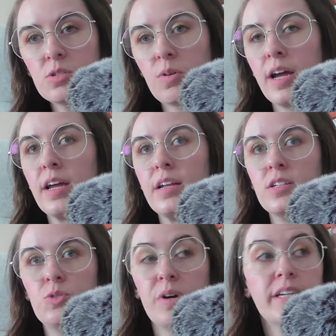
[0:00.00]
Do I
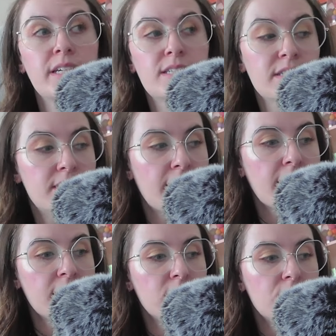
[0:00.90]
need to
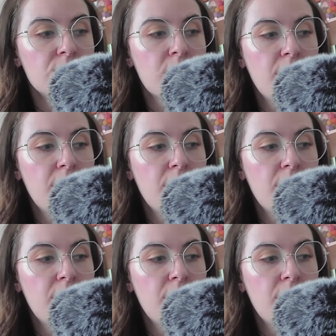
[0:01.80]
change